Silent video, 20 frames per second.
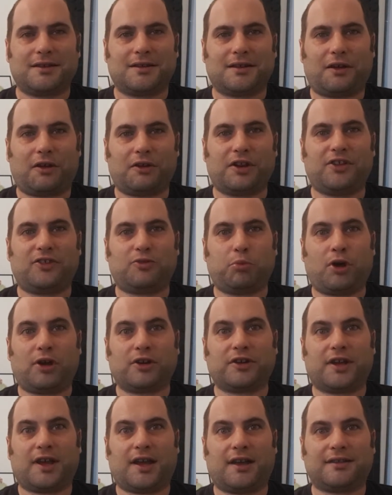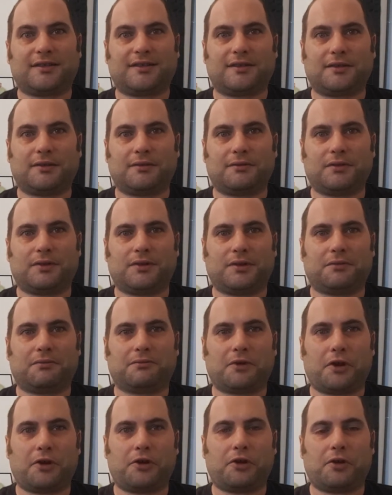on his podcast, the
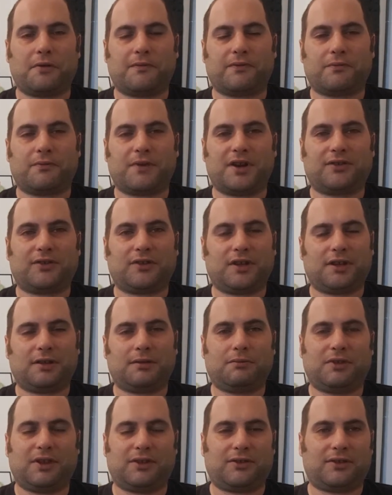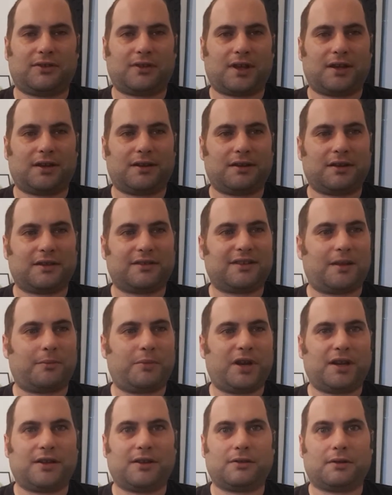Road Home from Wrestling, this is under a
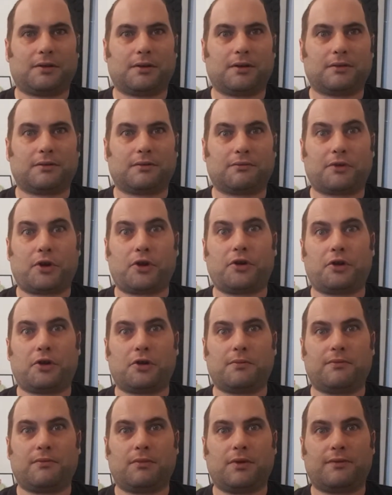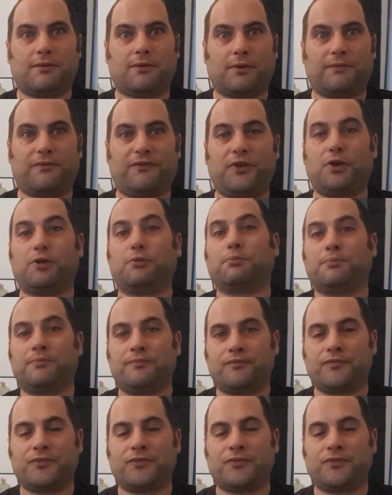subheading, the Road Home from Film.